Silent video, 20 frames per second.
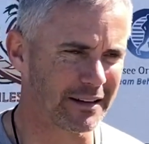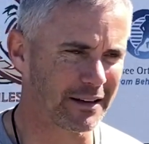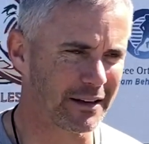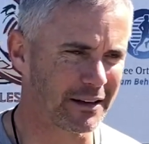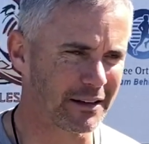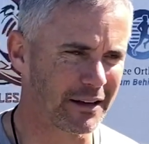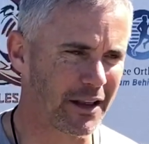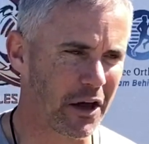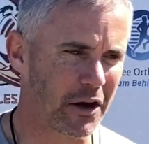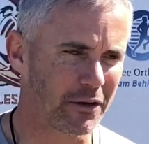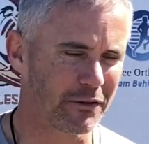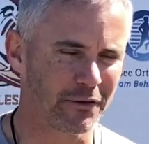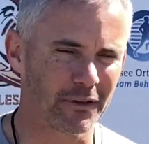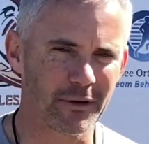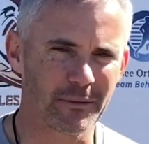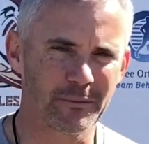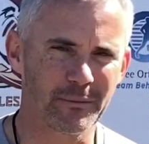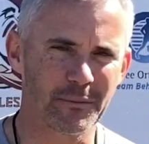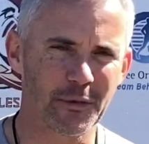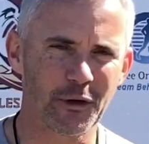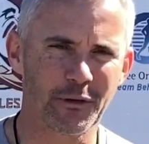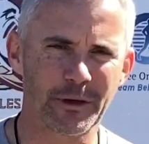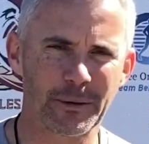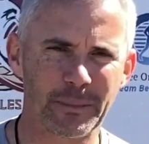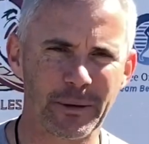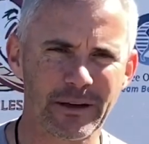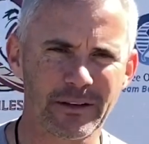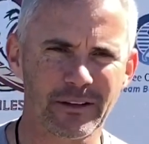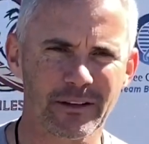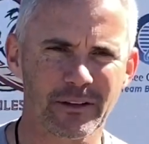a lot of moving
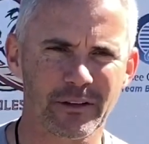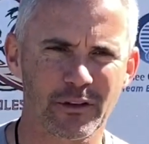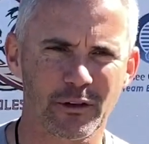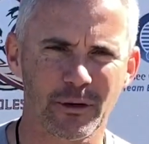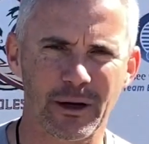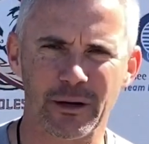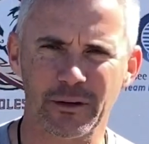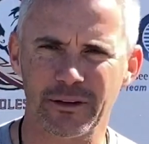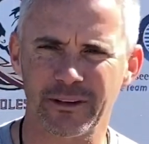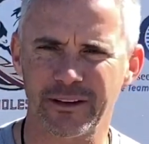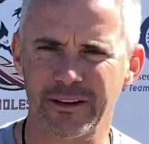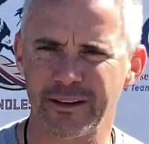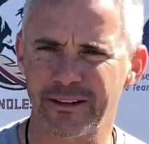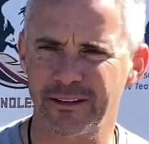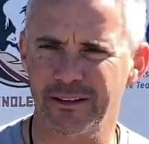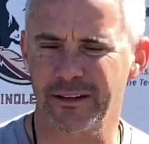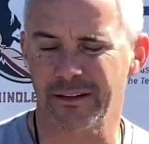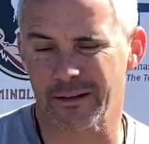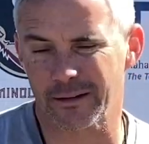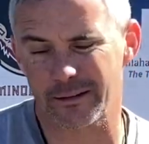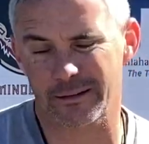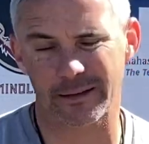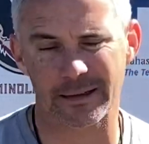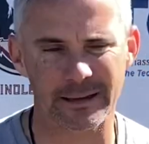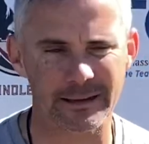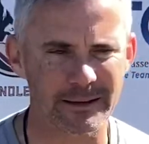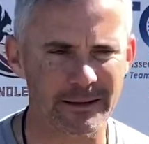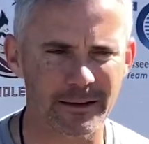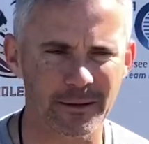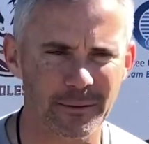pieces throughout the season, and
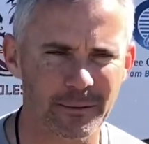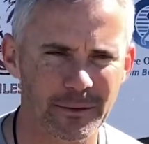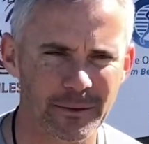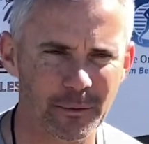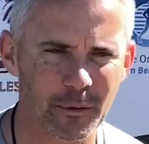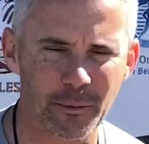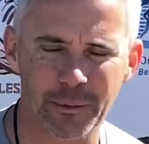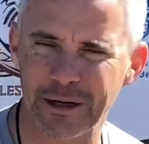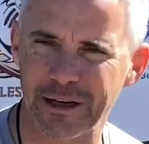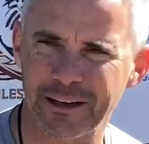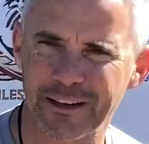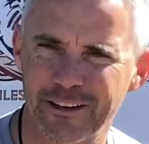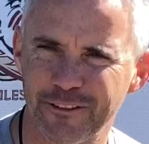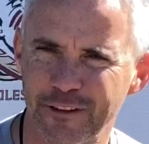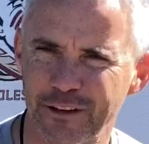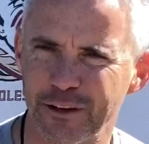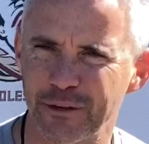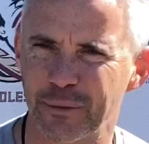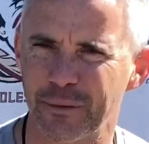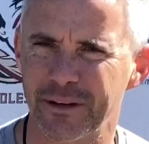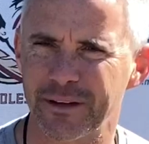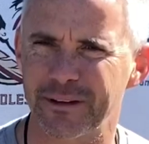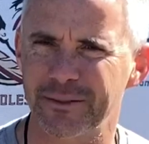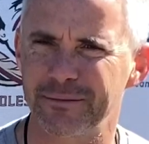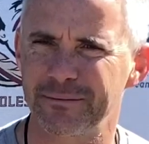you know, it won't be any different this week.